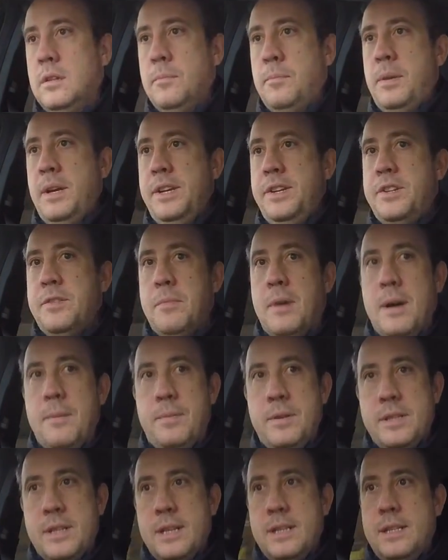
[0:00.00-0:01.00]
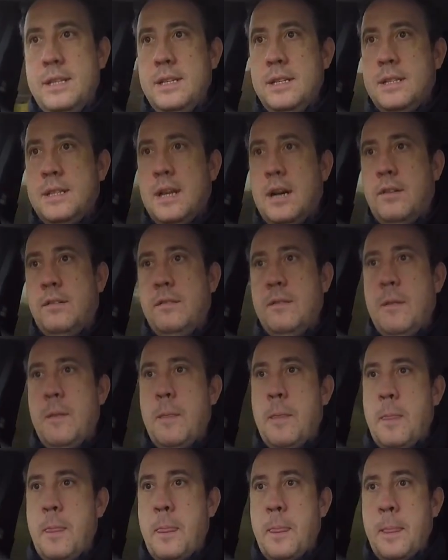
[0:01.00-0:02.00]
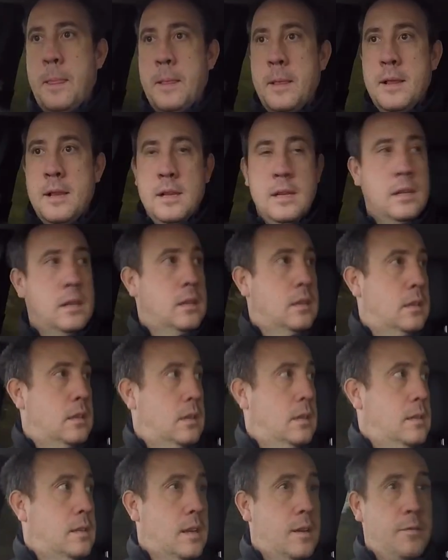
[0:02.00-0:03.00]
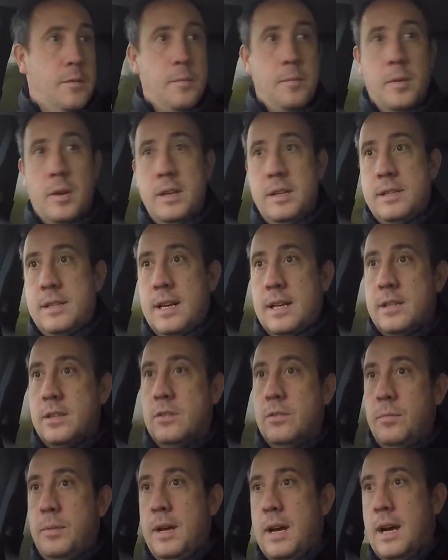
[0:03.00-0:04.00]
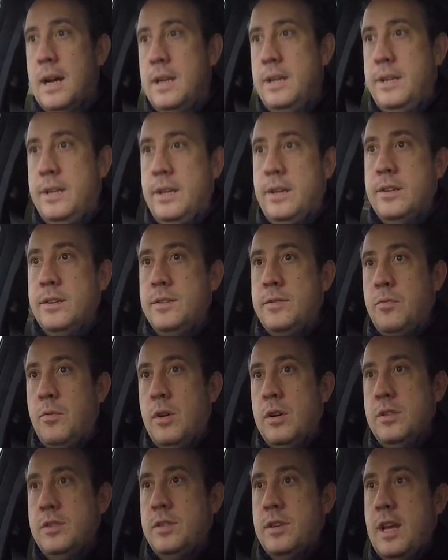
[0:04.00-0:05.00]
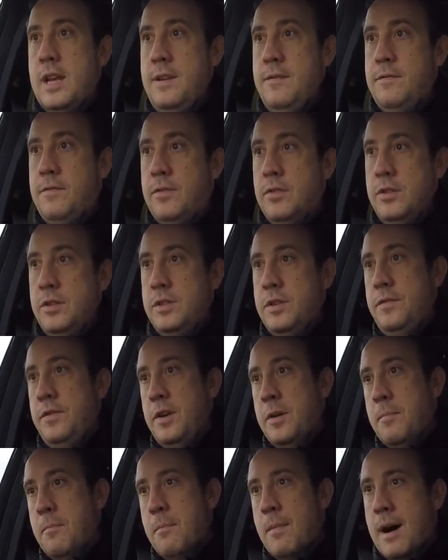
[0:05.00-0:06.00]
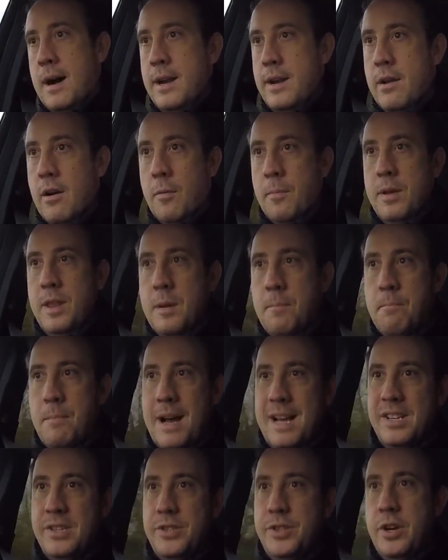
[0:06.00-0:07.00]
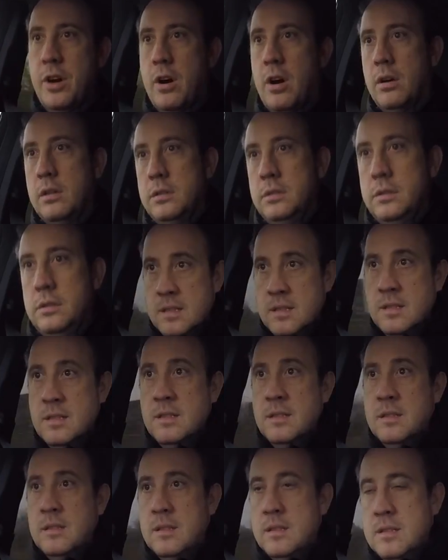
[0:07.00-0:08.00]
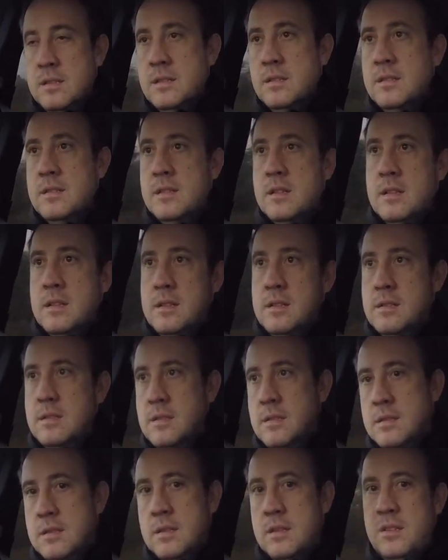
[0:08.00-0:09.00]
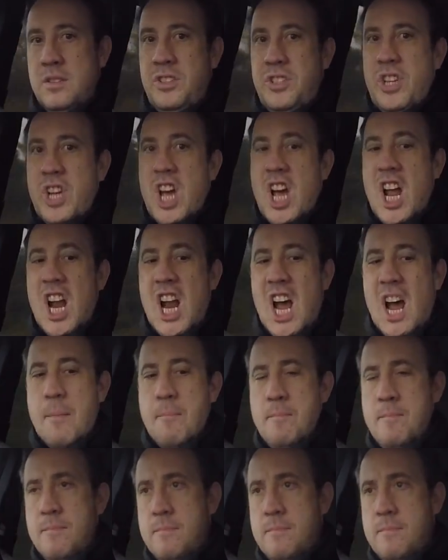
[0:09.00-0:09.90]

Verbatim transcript: A picture might present itself. Because everybody says look behind you because what's in front of you might not be the best shot. Shut up!